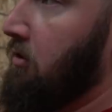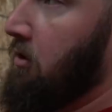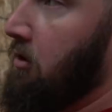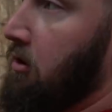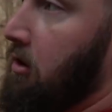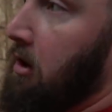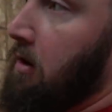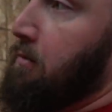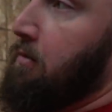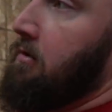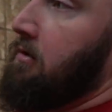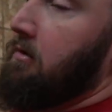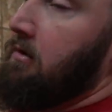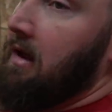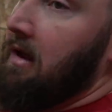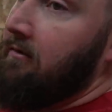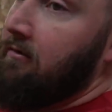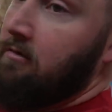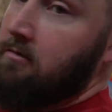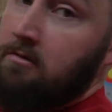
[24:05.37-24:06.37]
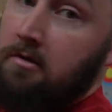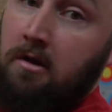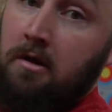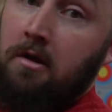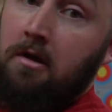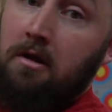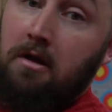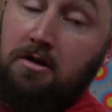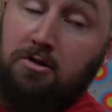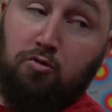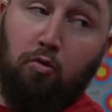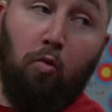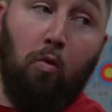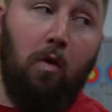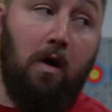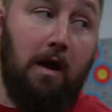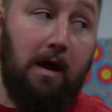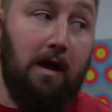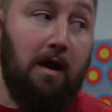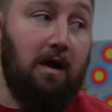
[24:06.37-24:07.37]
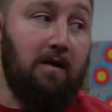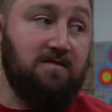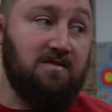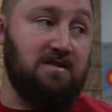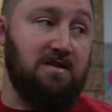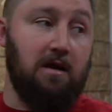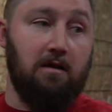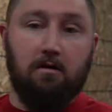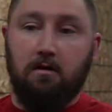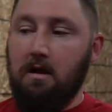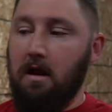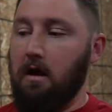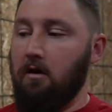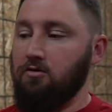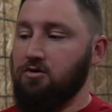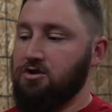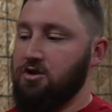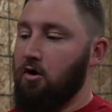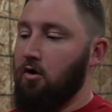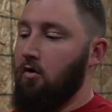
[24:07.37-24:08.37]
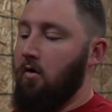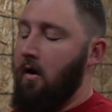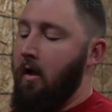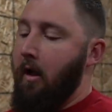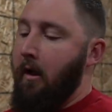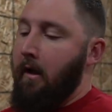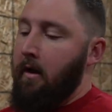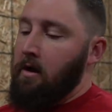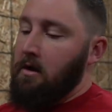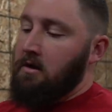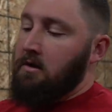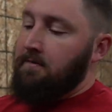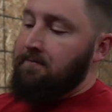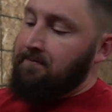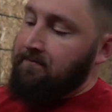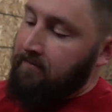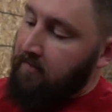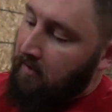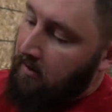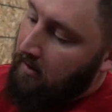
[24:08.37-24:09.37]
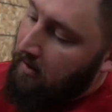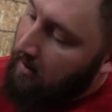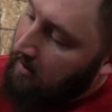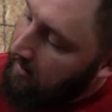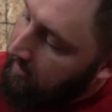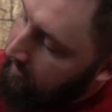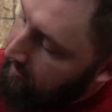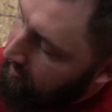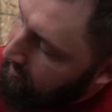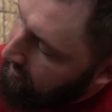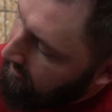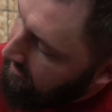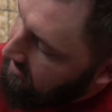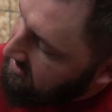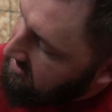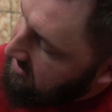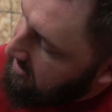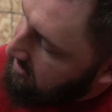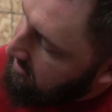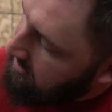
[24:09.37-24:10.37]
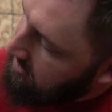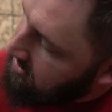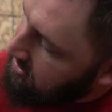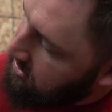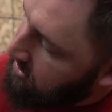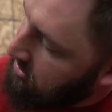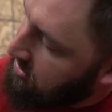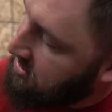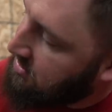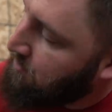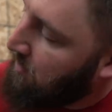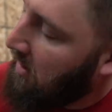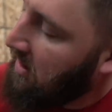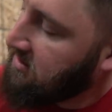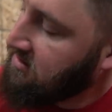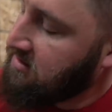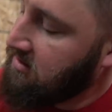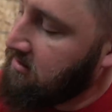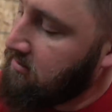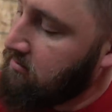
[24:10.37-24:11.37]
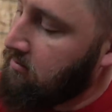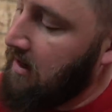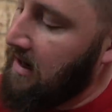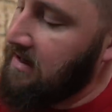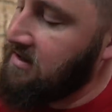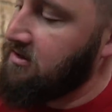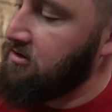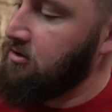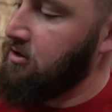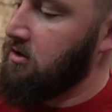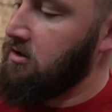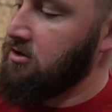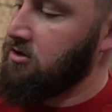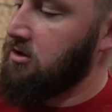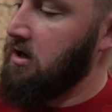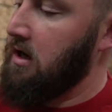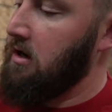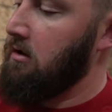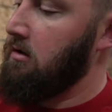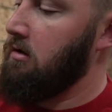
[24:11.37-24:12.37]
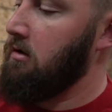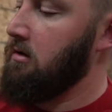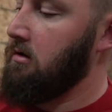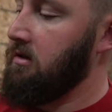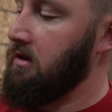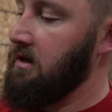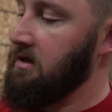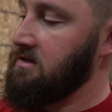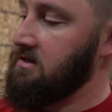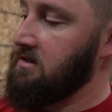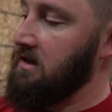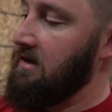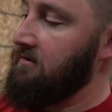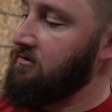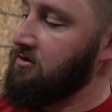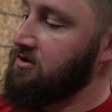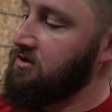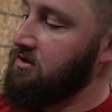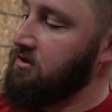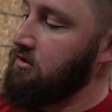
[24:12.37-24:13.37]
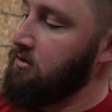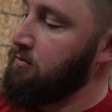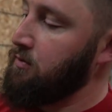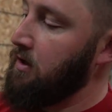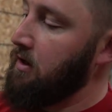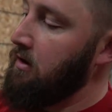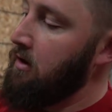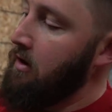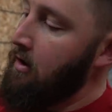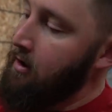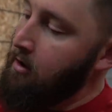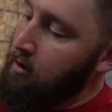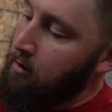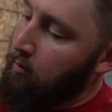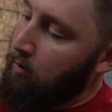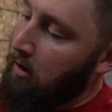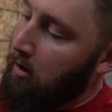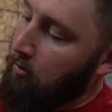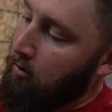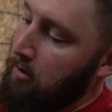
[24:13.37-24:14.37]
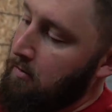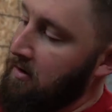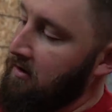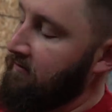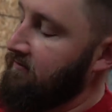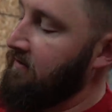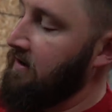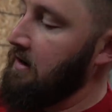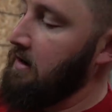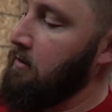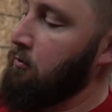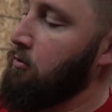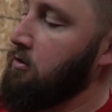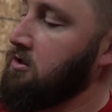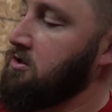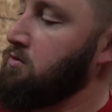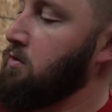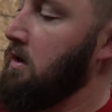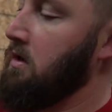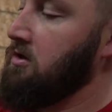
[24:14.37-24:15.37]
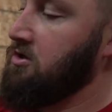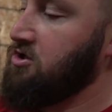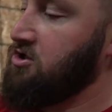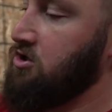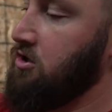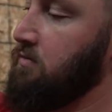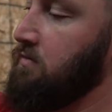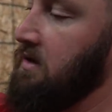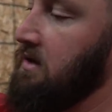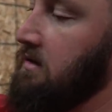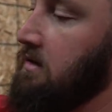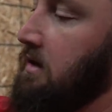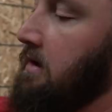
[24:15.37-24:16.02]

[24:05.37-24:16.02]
run a carpenter level, it's way off center now. So there is certain spots of the riser you can try to hook these levels to, but what we've been finding works well, assuming